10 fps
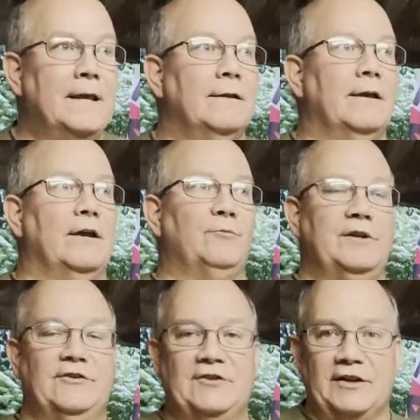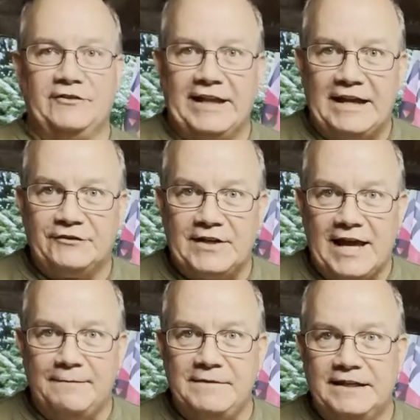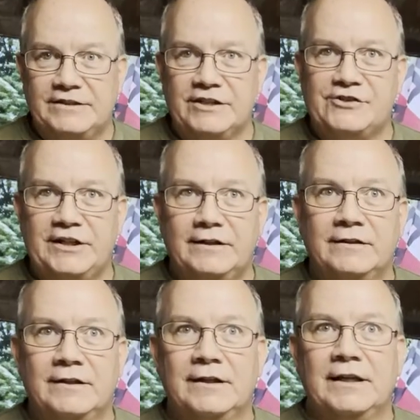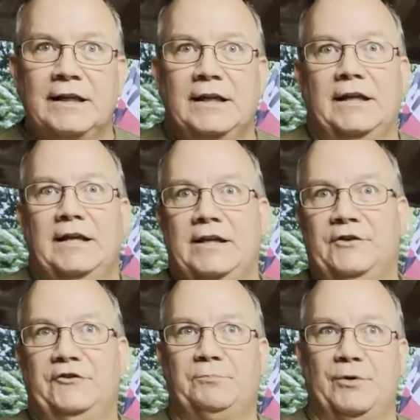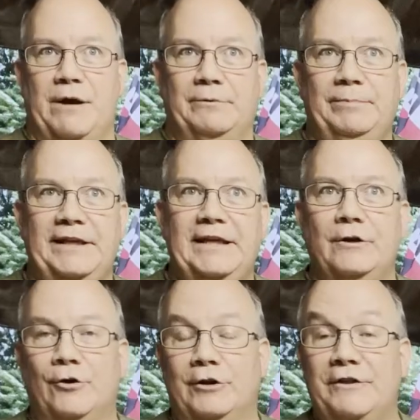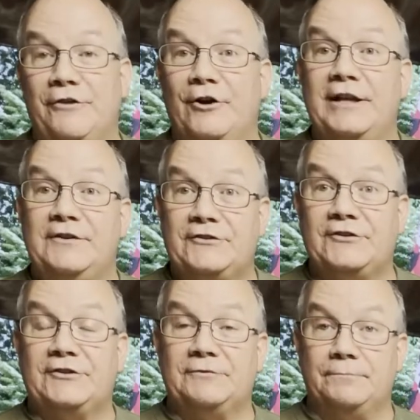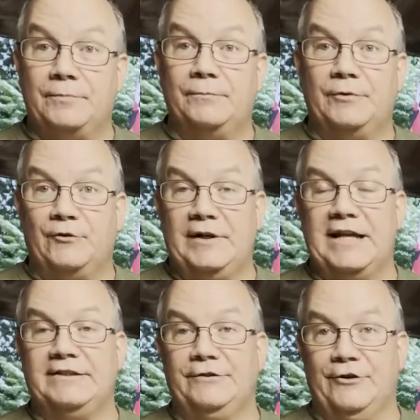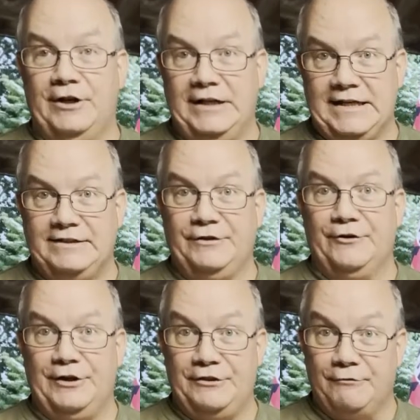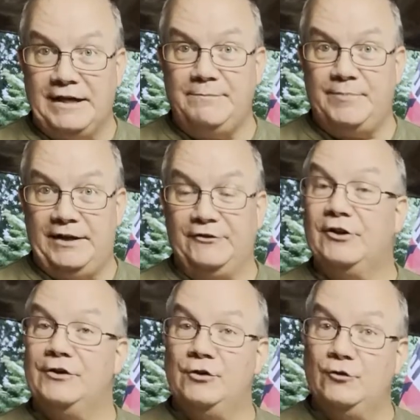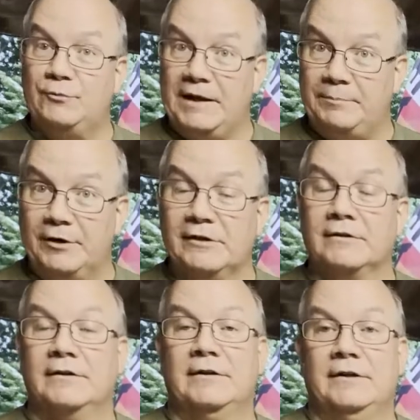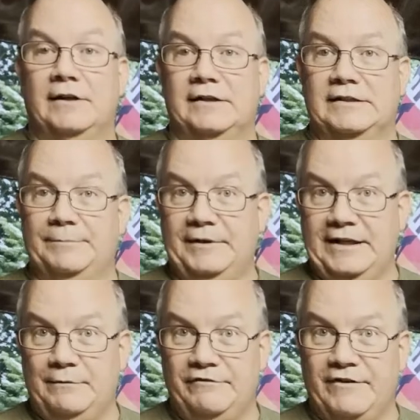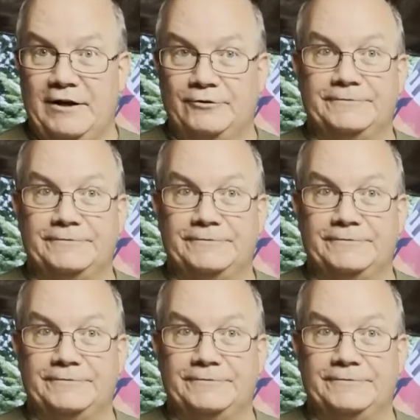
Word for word: As we discussed last time, the addition is probably early 30s, between 1930 and 1933 based on the newspaper uh, clipping that we found.